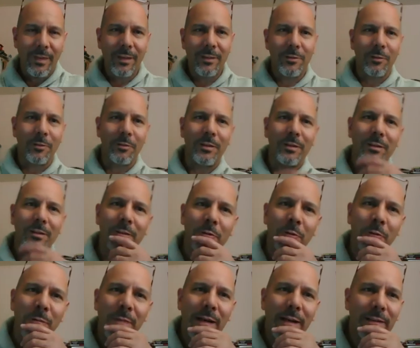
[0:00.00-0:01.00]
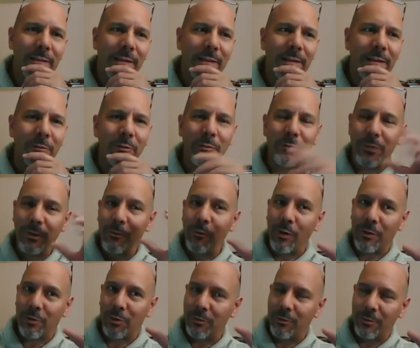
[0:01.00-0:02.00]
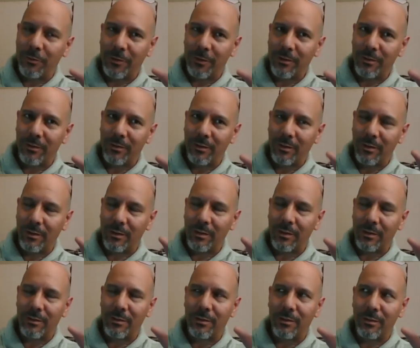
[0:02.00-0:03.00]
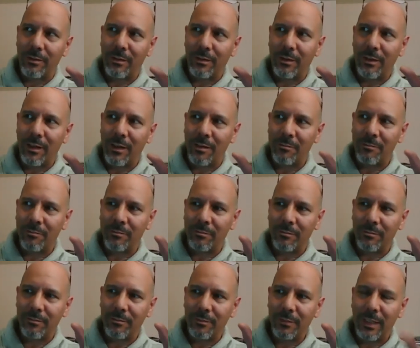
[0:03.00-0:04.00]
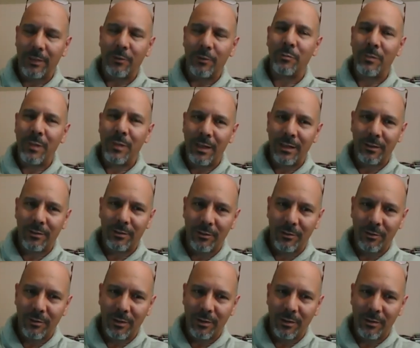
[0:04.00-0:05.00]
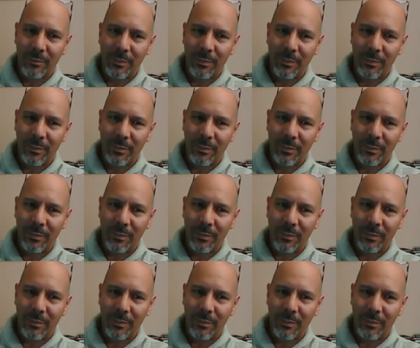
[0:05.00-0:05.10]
So the pneumatics I think would also do for, or the yeah, pneumatics you're talking